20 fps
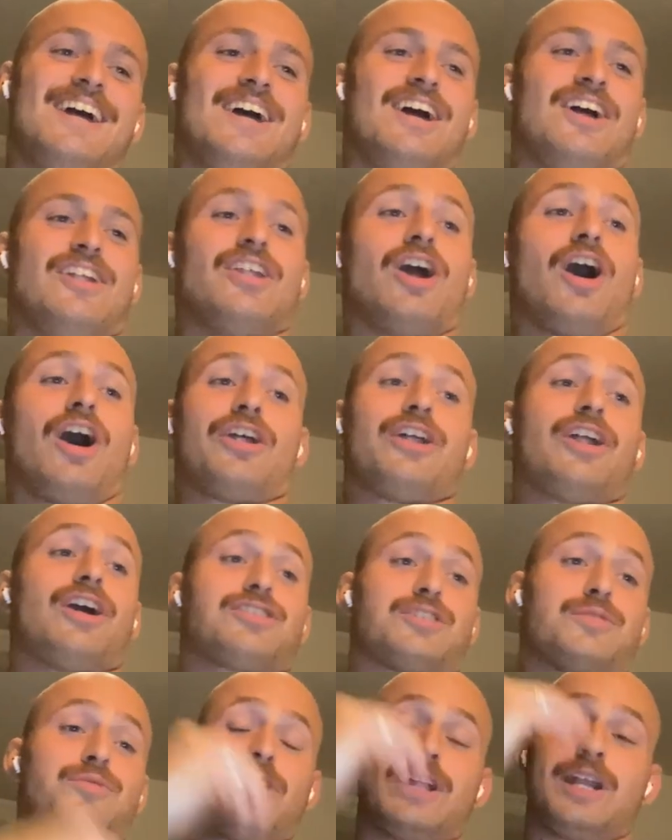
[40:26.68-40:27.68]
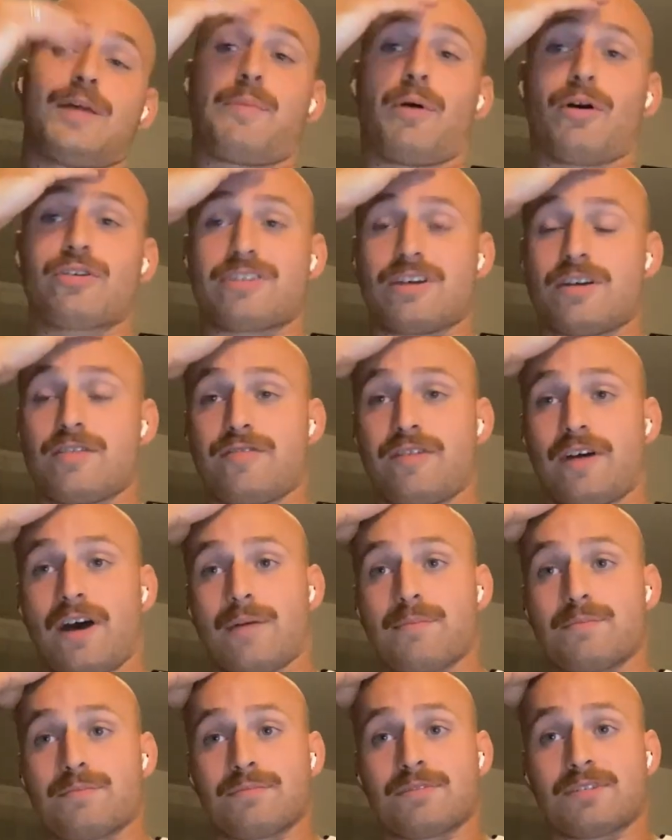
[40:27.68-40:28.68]
No. Some really positive
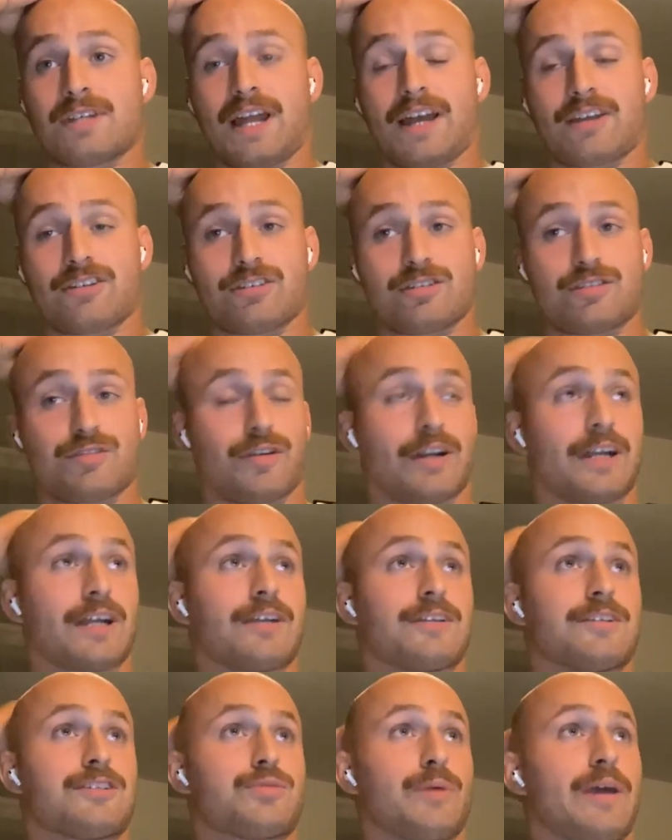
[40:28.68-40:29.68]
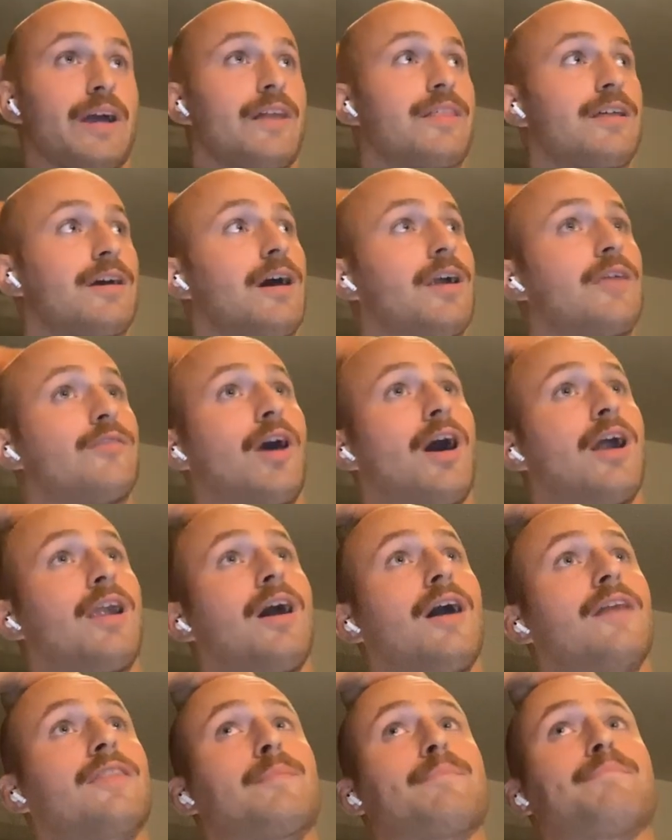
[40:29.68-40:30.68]
selections for England this week. I think I
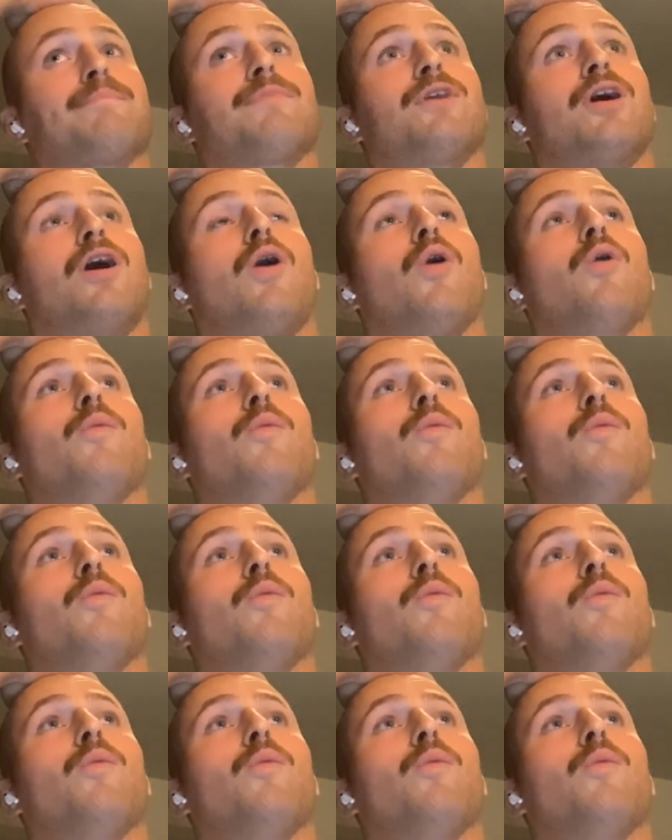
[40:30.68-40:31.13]
like the whole